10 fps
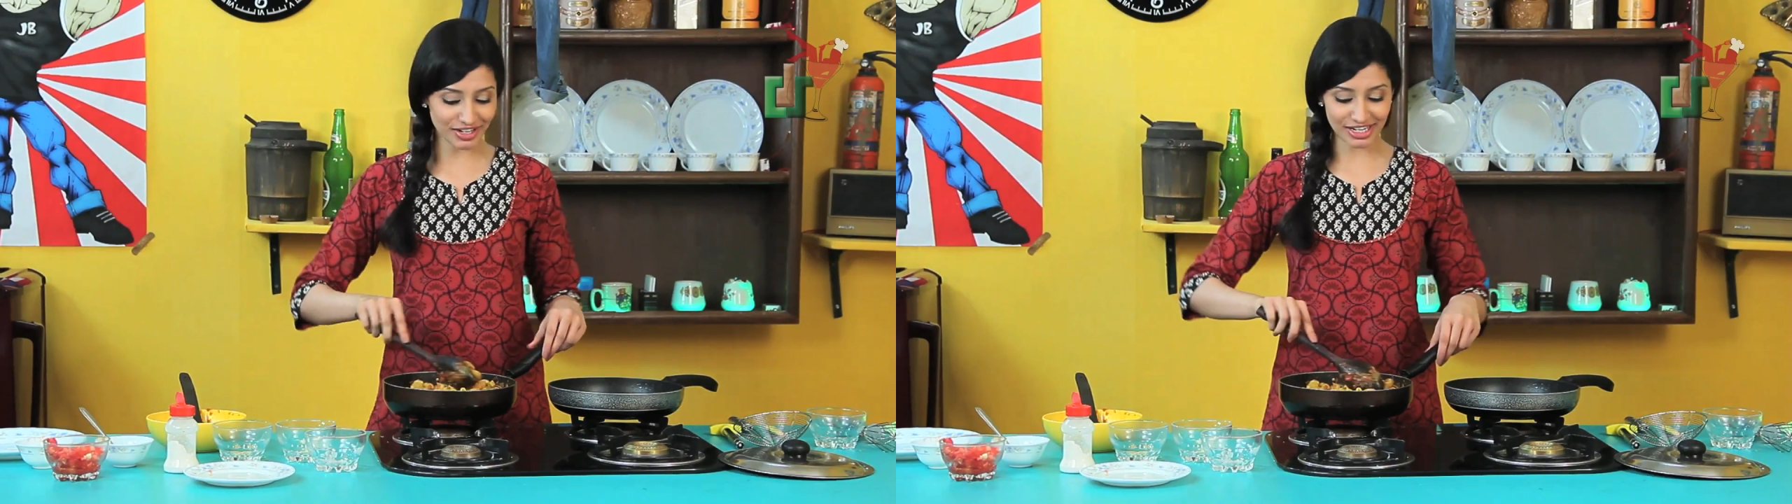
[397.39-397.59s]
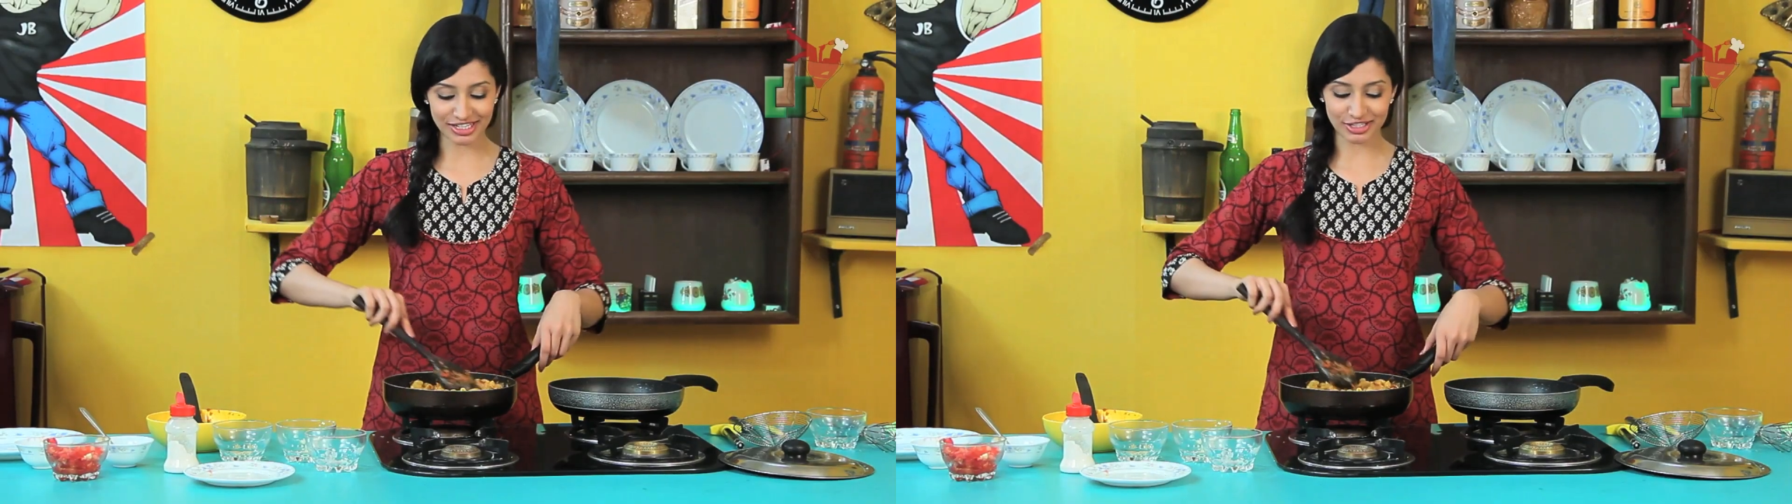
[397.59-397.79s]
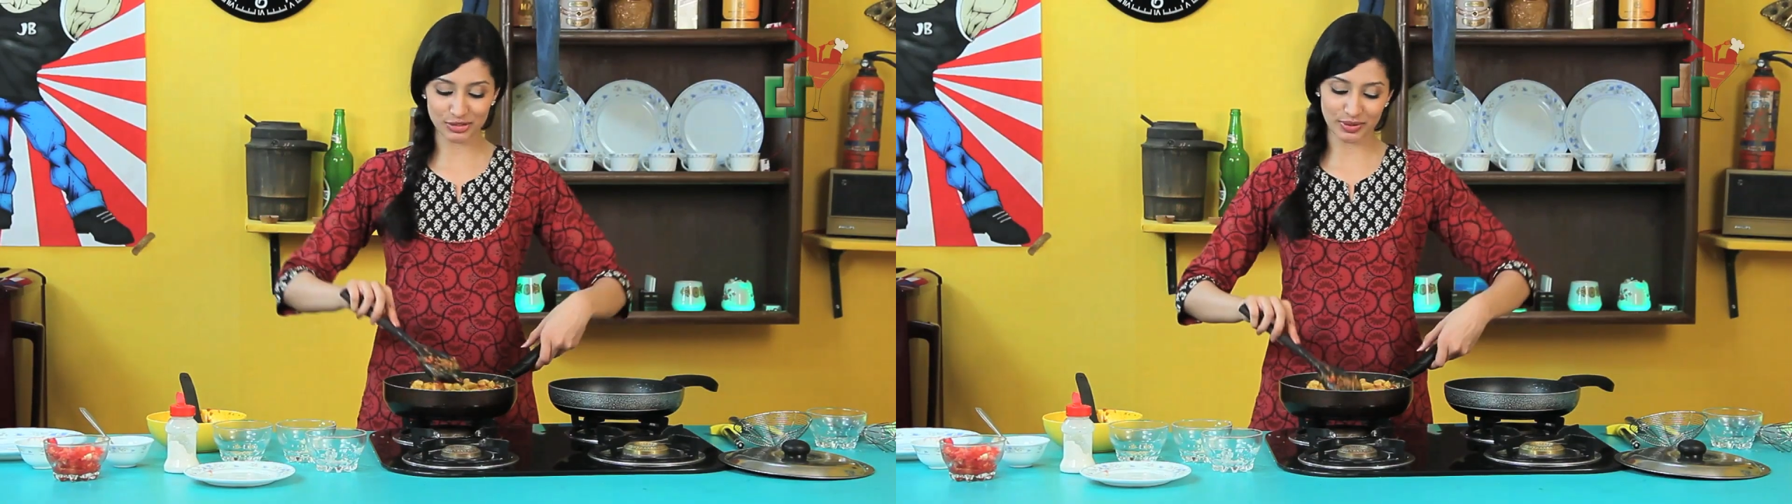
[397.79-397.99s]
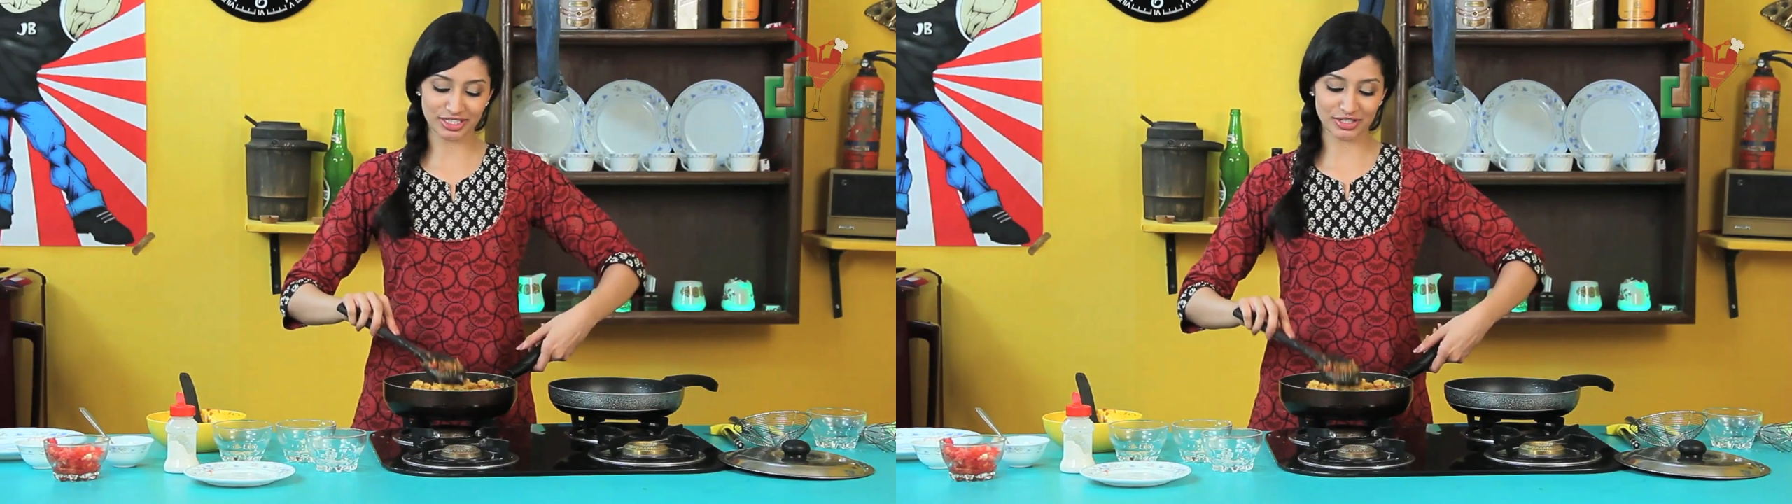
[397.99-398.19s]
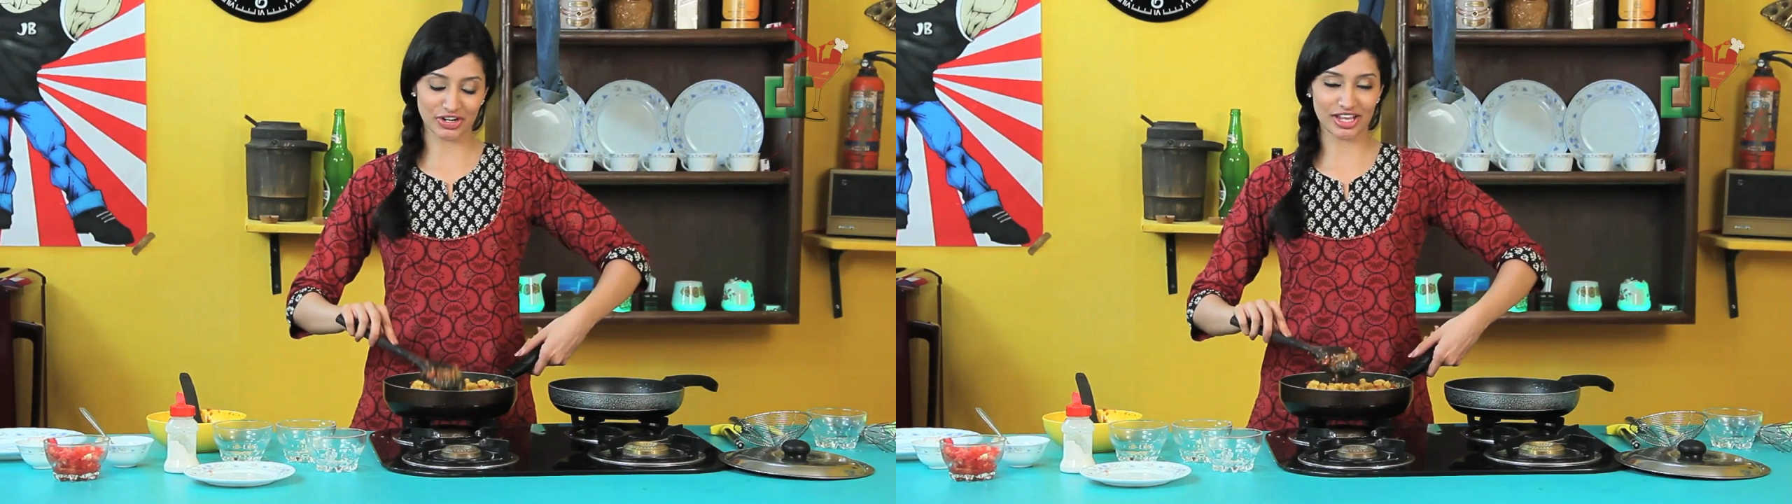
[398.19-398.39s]
of an Indian
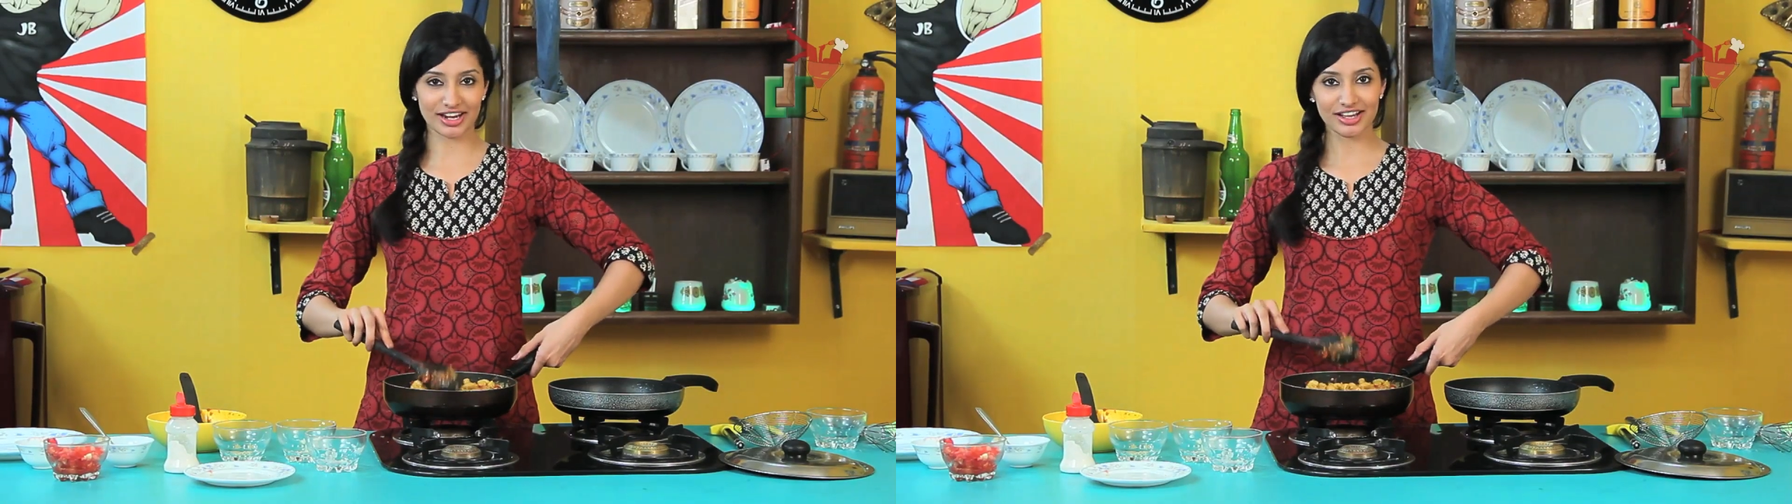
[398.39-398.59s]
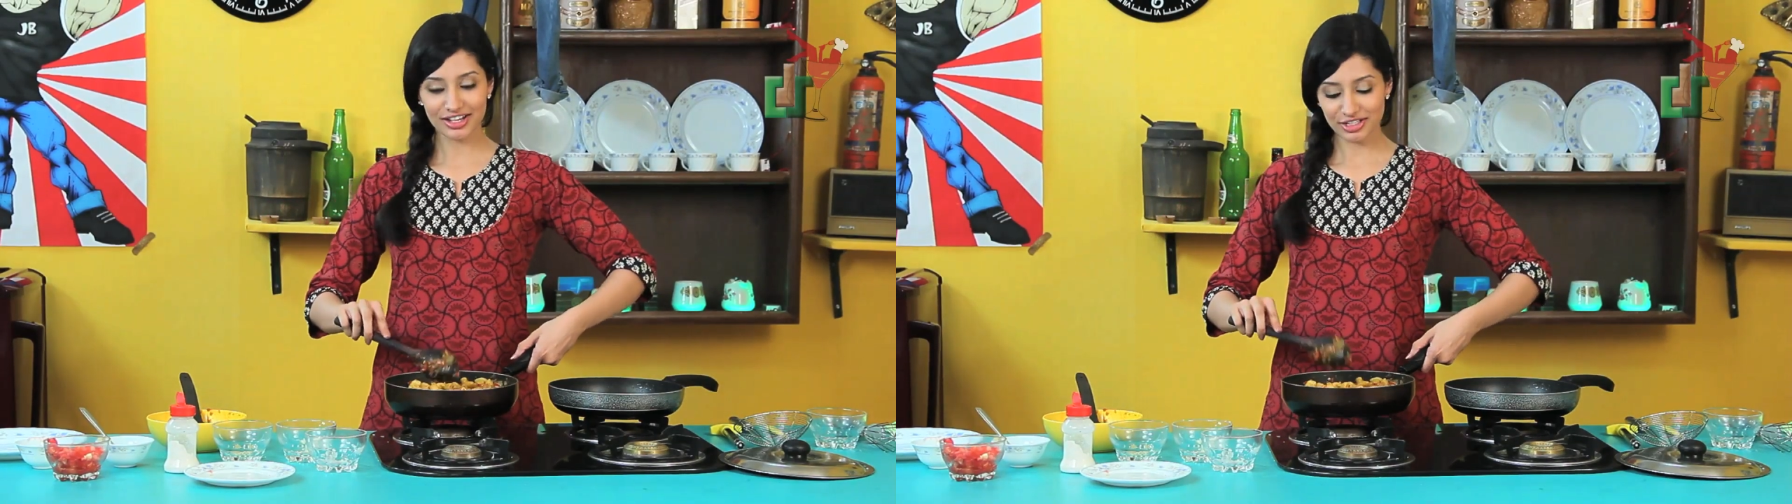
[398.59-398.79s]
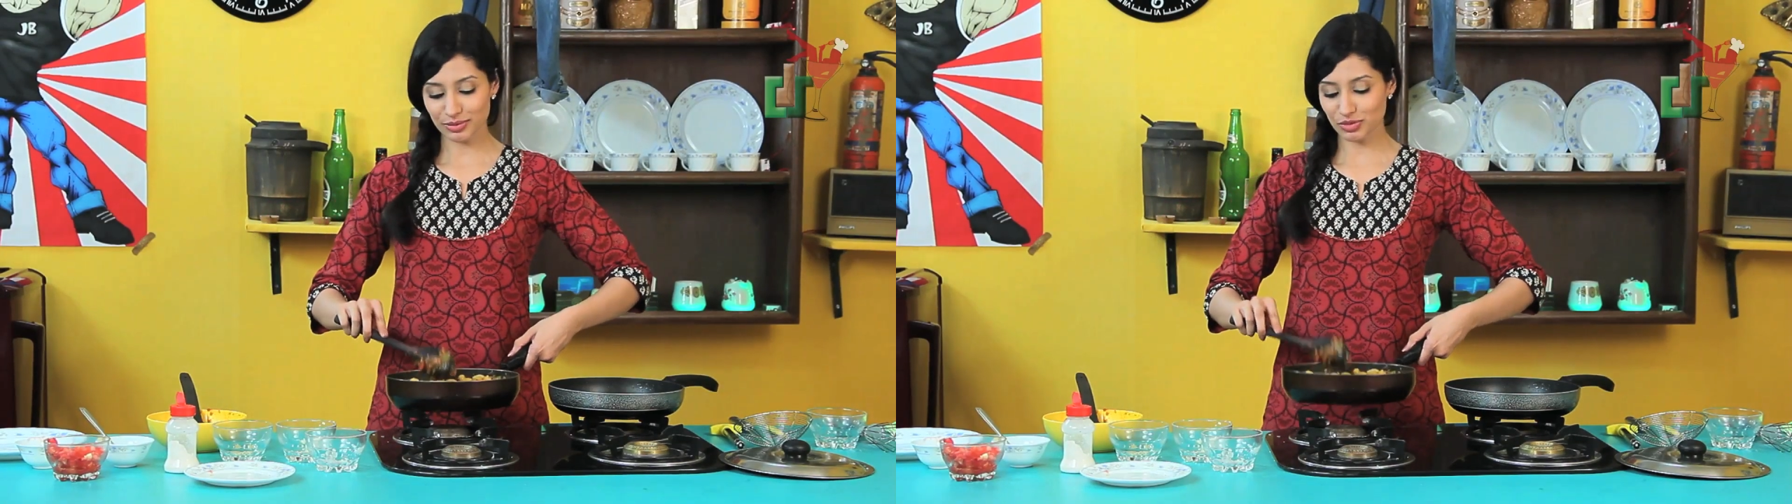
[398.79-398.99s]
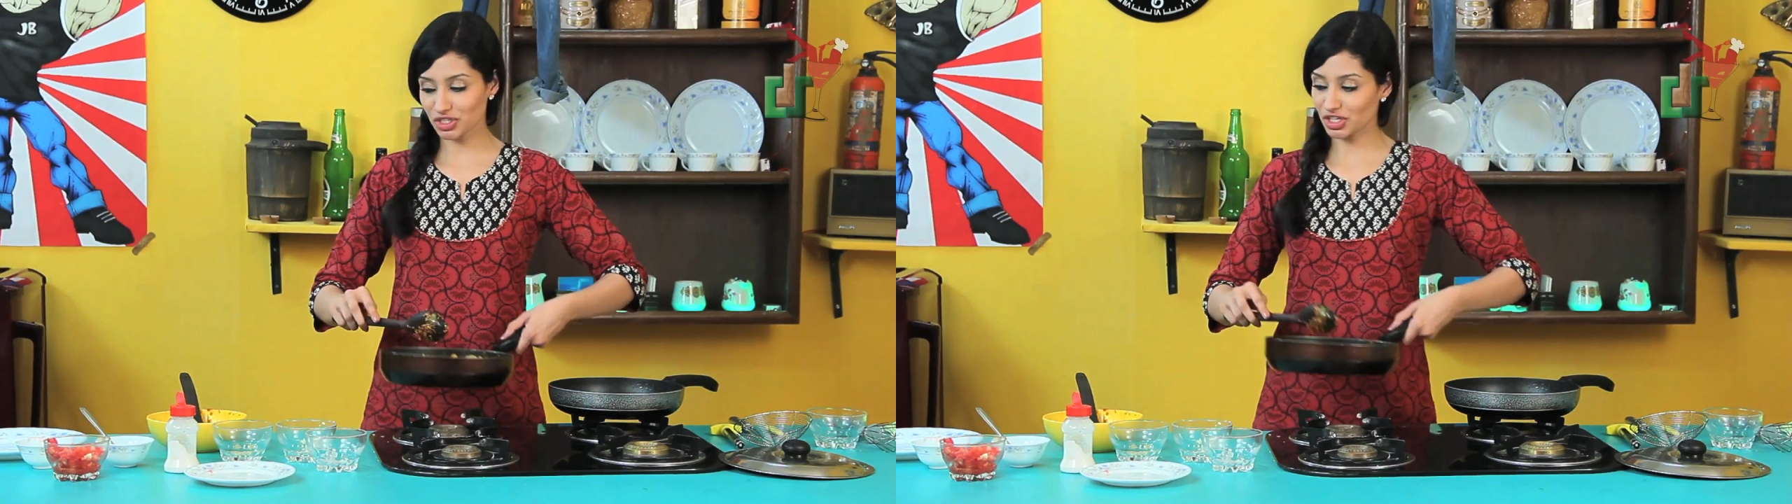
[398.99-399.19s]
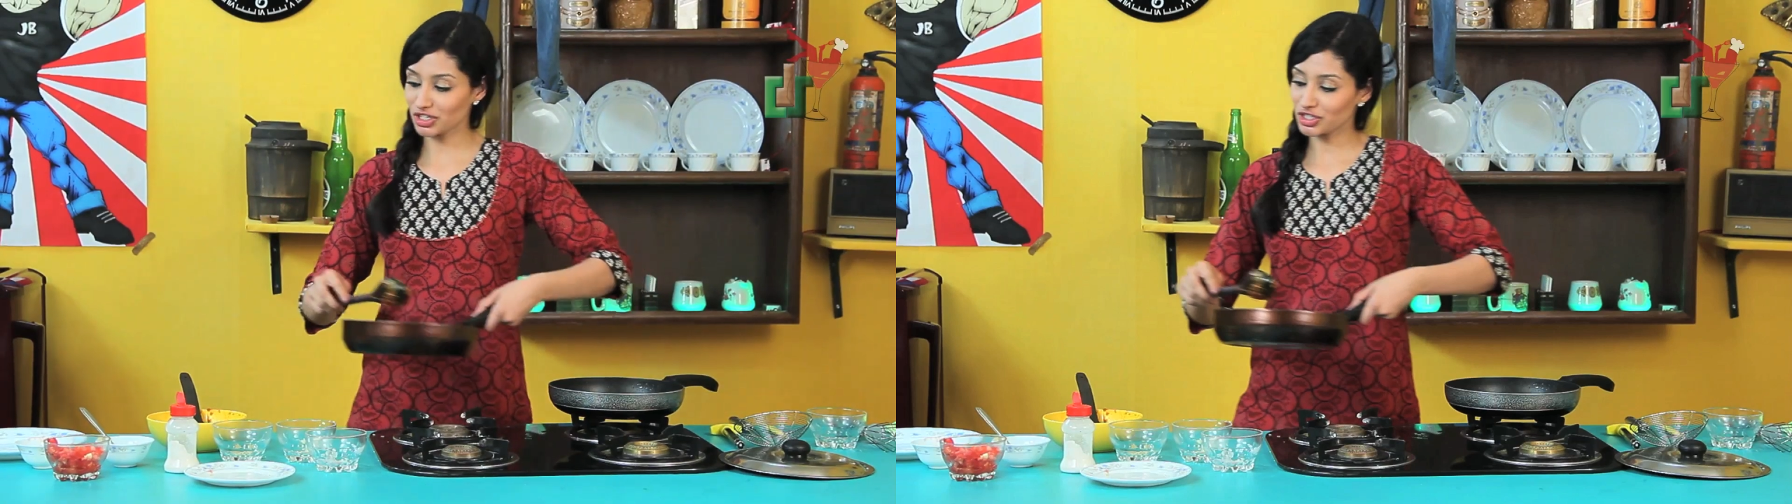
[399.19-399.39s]
twist on it. So I'm just going to